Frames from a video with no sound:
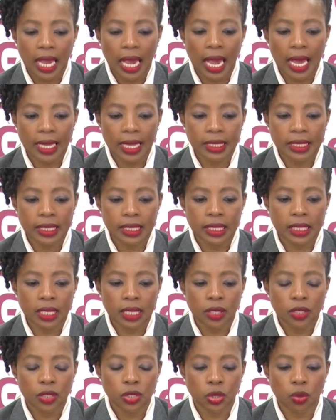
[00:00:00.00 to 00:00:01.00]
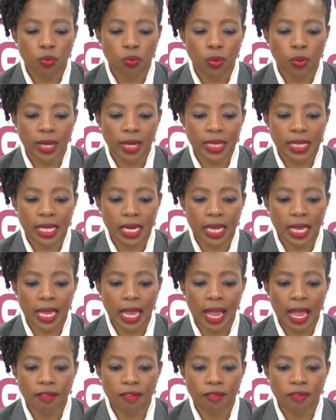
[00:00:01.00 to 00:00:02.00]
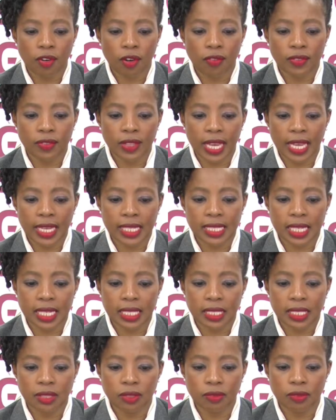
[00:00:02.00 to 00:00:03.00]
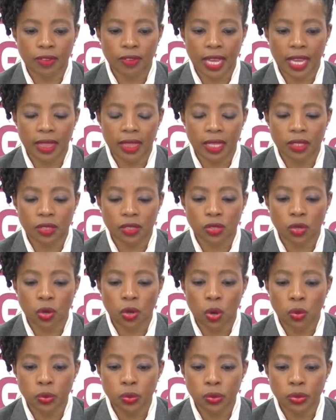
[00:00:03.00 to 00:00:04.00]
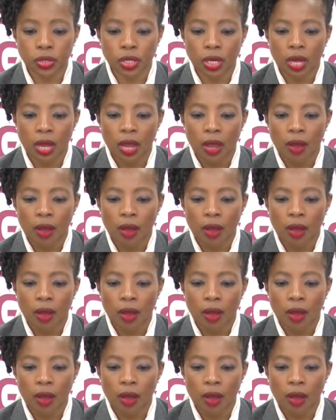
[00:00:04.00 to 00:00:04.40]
and 2.3F of the Executive Ethics Code